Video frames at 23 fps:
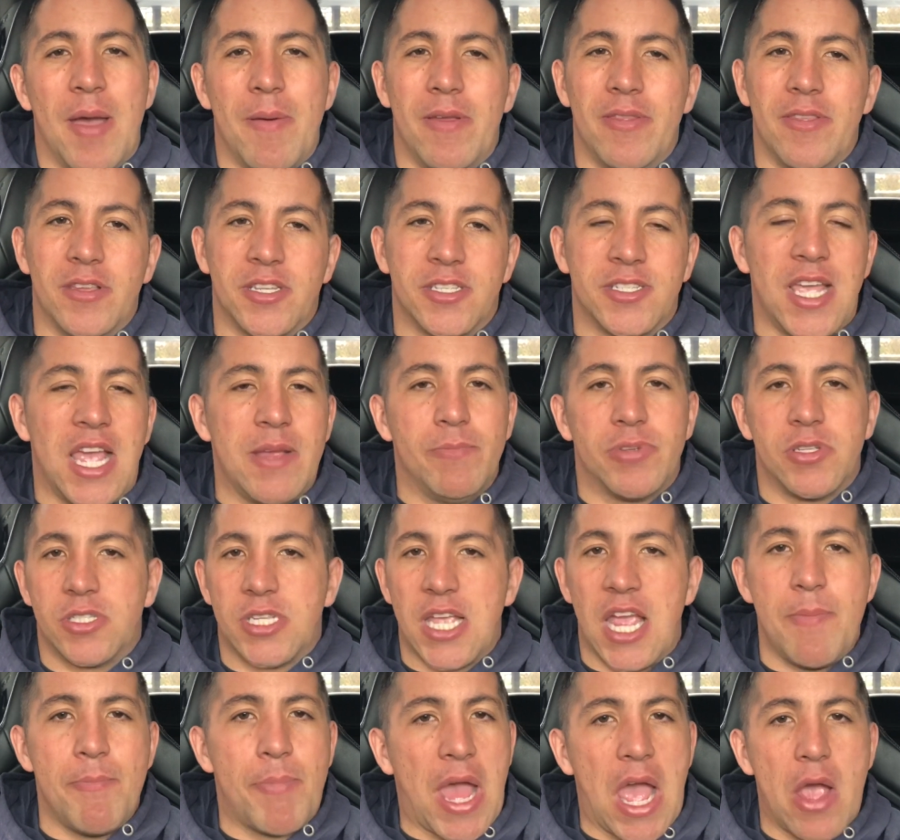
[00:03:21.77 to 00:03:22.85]

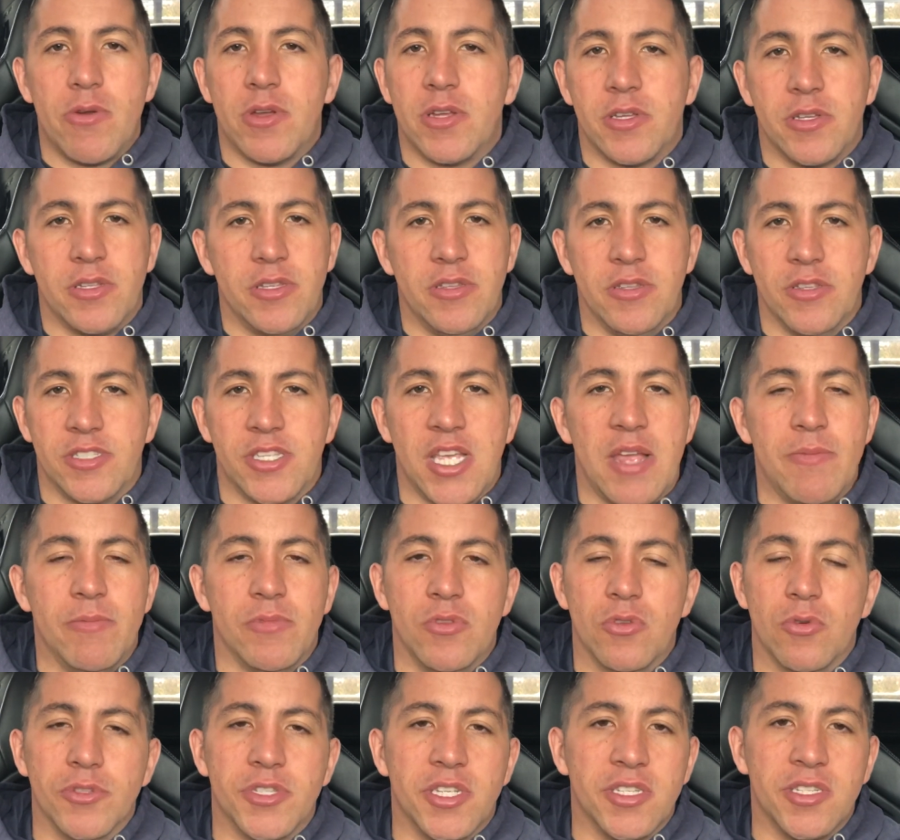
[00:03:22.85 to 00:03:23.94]
Same power, same
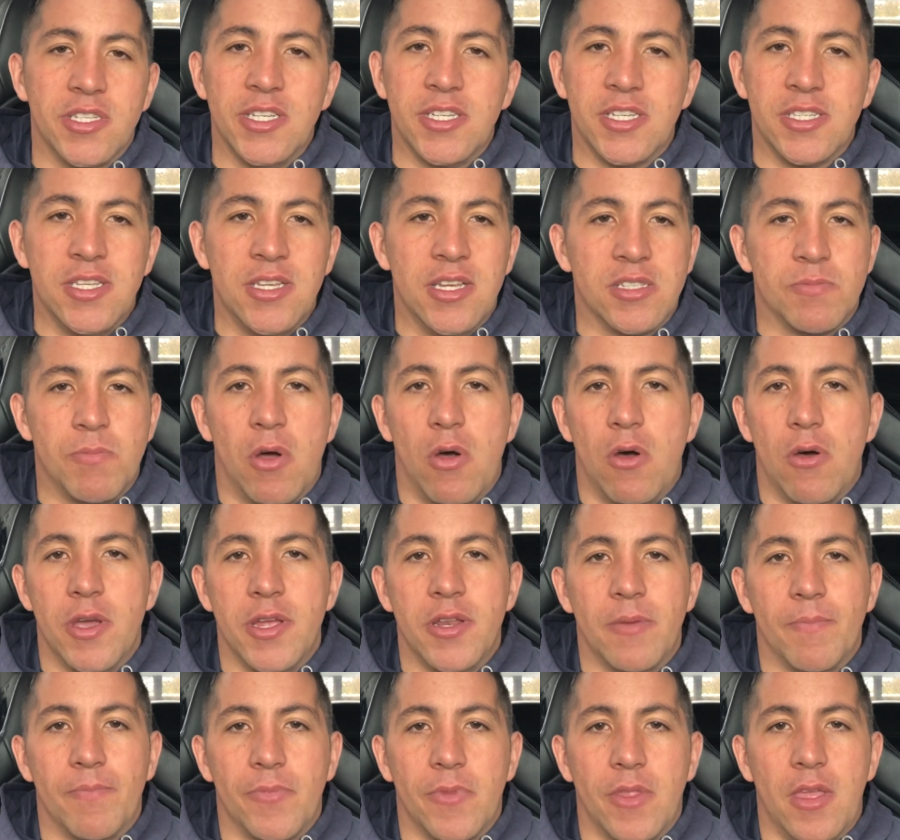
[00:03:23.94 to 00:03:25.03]
0 to 60 as
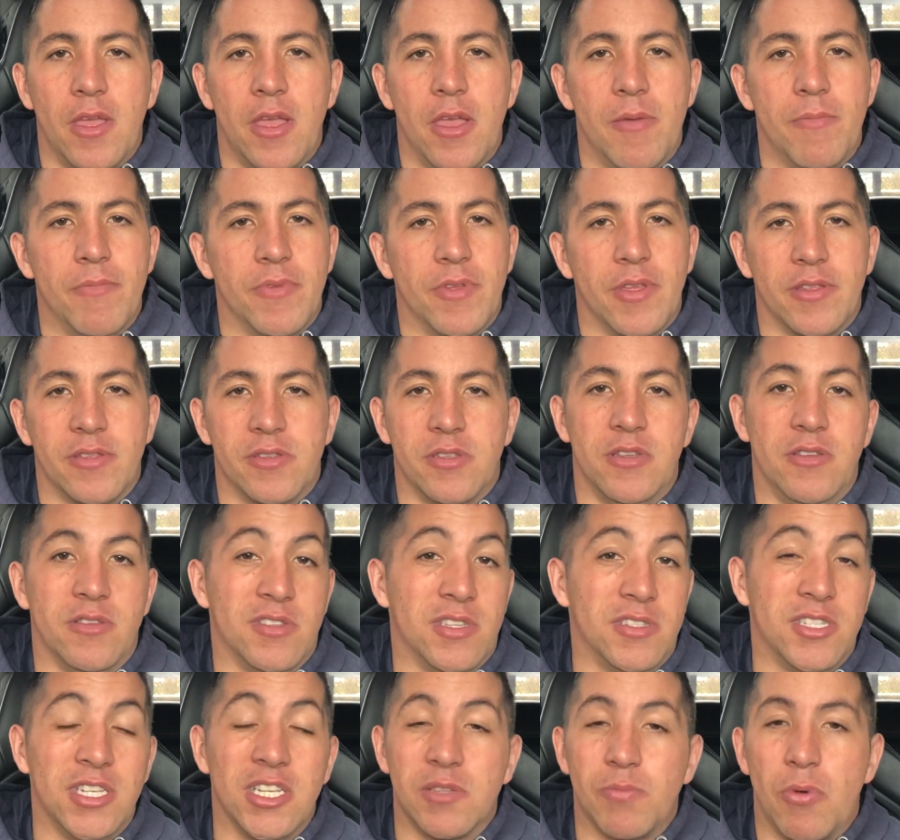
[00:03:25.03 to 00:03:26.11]
mine. So it's
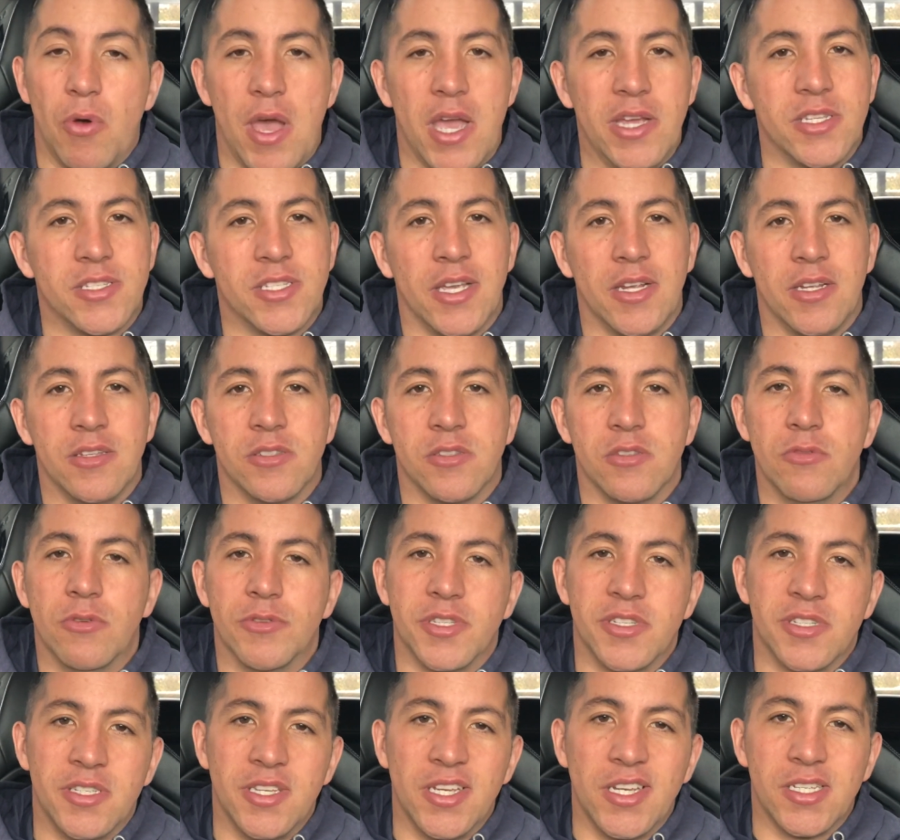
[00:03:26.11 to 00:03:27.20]
6.8 seconds to 0 to
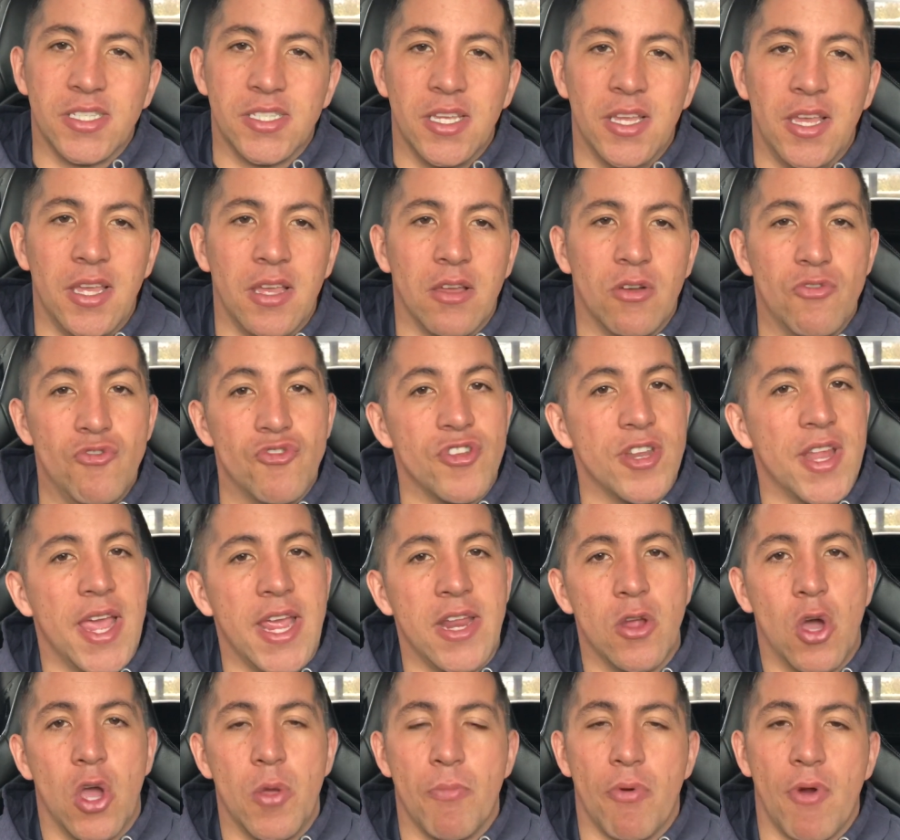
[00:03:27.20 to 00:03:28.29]
60,
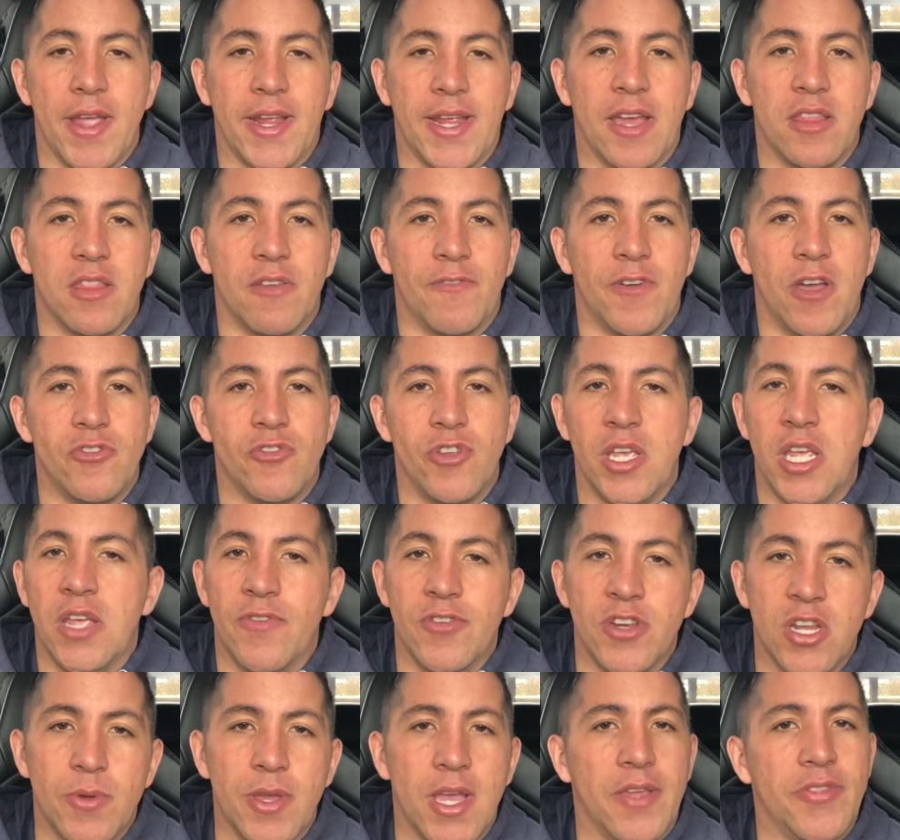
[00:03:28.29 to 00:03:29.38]
189 brake out the factory, even
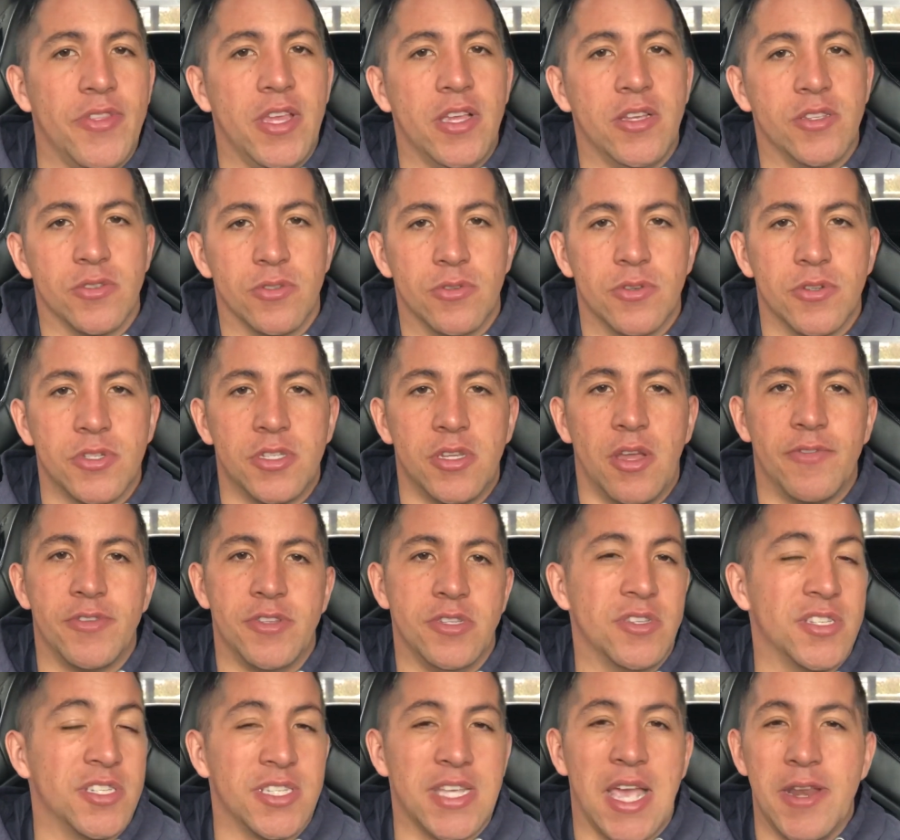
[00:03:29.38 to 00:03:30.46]
though it had the exhaust. Obviously
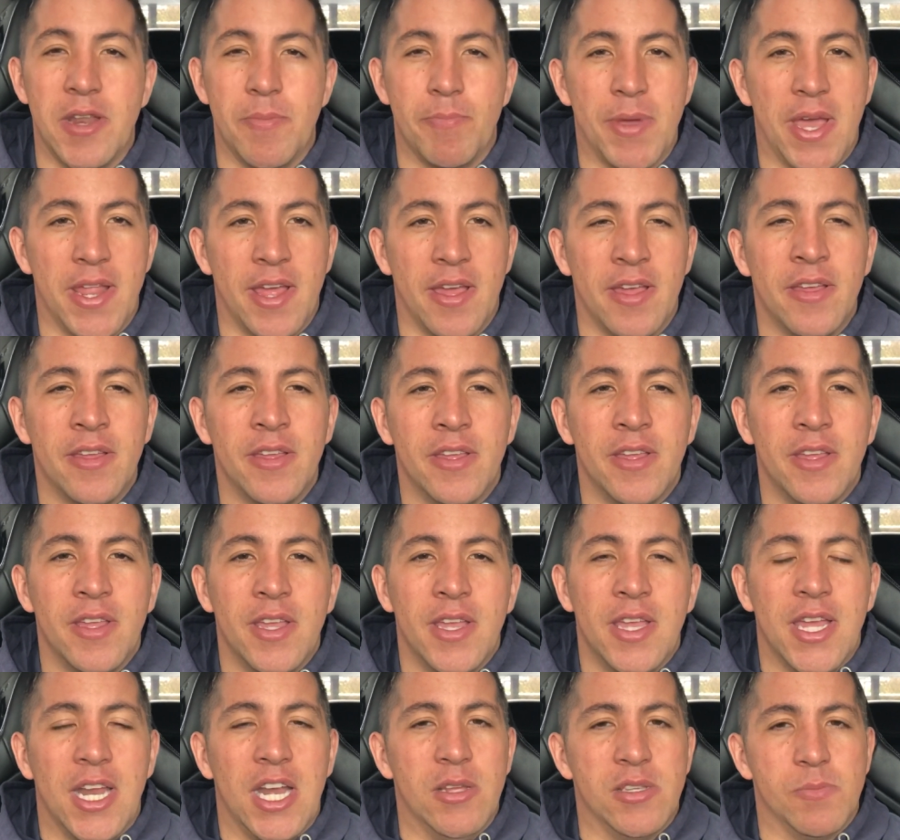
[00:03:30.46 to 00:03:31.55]
just sounded better.
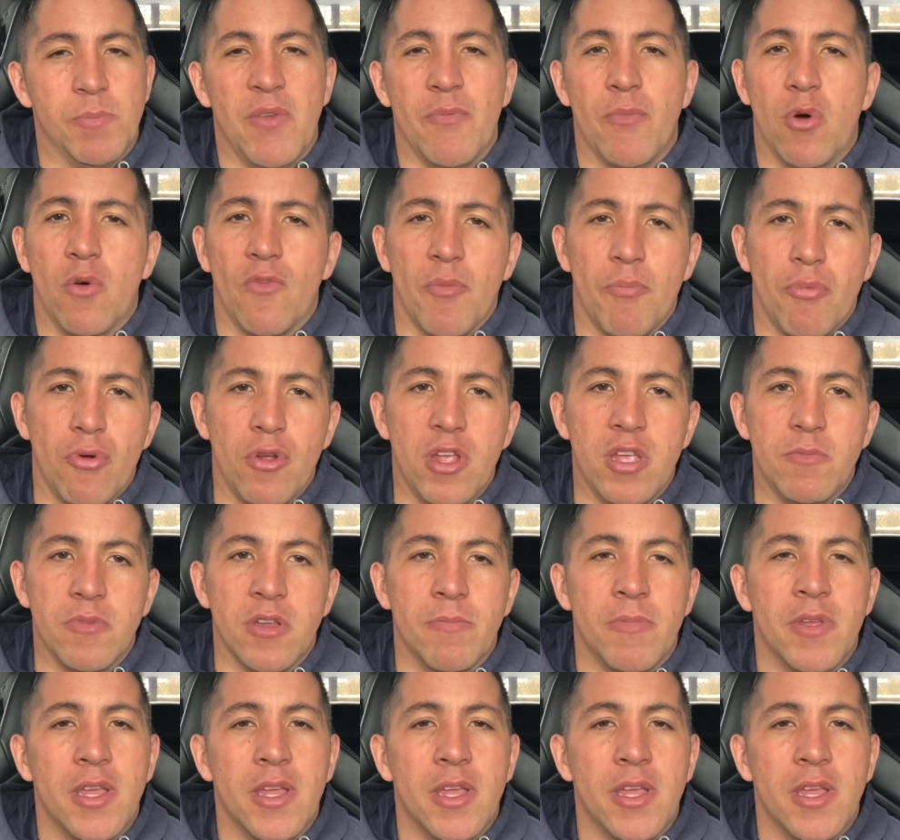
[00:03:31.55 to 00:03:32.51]
It was a bit more of a premium.